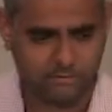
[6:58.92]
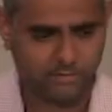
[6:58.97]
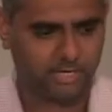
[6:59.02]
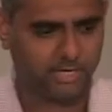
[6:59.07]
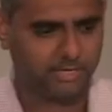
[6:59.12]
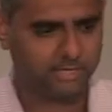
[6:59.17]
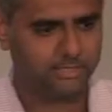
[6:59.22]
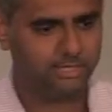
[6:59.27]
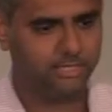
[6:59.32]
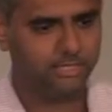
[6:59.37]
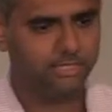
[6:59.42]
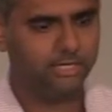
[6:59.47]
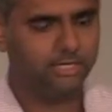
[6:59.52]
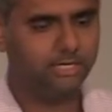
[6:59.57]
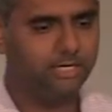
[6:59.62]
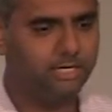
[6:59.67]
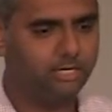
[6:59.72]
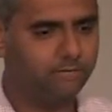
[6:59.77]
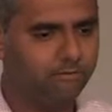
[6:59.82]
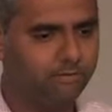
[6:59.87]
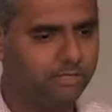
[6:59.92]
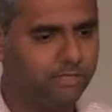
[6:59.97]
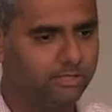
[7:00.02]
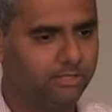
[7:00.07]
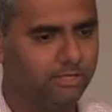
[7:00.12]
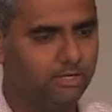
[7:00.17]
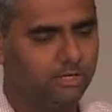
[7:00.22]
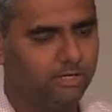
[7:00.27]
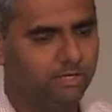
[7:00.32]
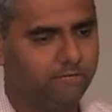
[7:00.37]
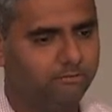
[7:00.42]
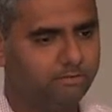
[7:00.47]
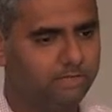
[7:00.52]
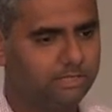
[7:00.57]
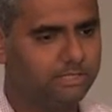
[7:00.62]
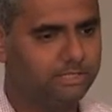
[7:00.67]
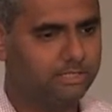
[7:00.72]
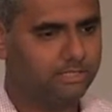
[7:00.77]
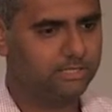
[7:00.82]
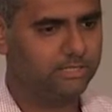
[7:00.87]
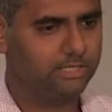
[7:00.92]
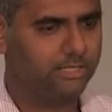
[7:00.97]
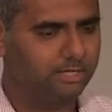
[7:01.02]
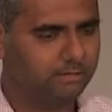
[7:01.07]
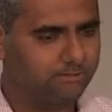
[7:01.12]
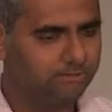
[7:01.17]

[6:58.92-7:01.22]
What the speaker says: we are actually dealing with features at